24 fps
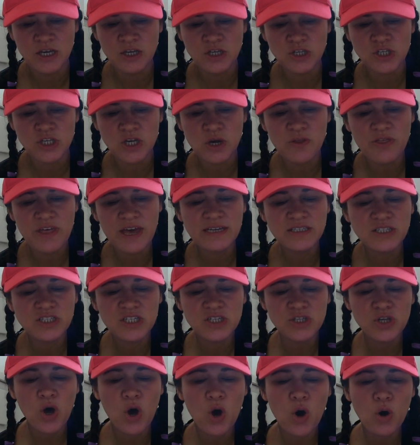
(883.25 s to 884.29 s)
So there's
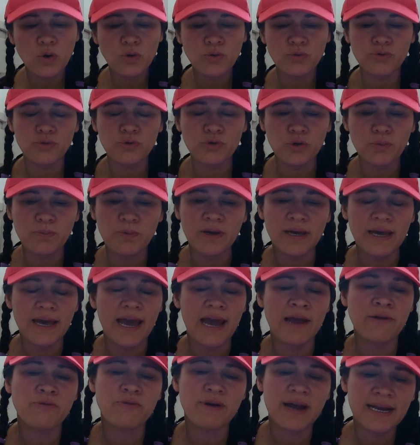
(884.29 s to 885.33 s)
this whole group,
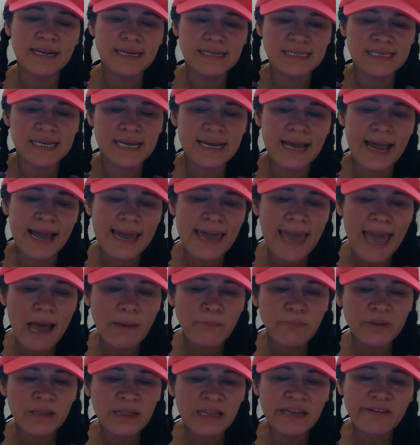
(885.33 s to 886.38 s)
and Ryan is saying, I
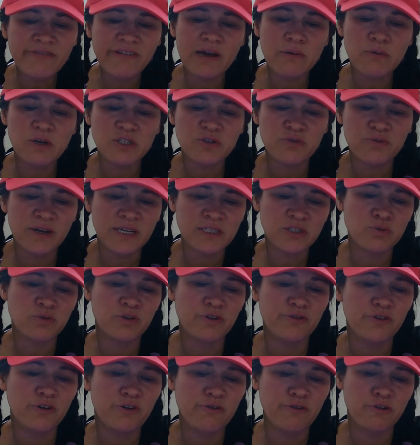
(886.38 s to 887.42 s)
can't believe I was friends
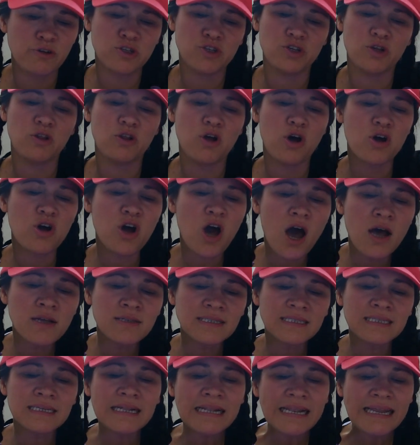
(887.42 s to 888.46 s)
with her for so long,
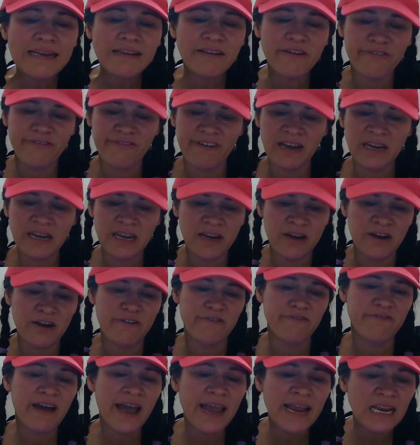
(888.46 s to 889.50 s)
constantly defending
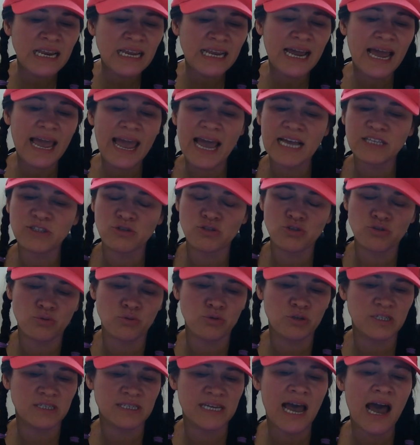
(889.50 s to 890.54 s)
her. Finally, I had to
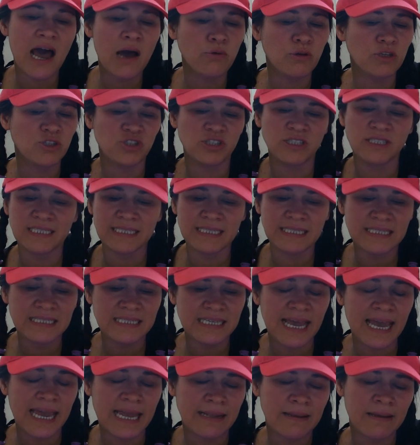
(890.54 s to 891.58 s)
throw the towel. She's
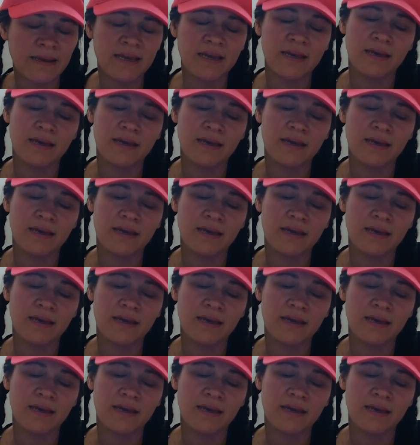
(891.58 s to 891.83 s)
insane.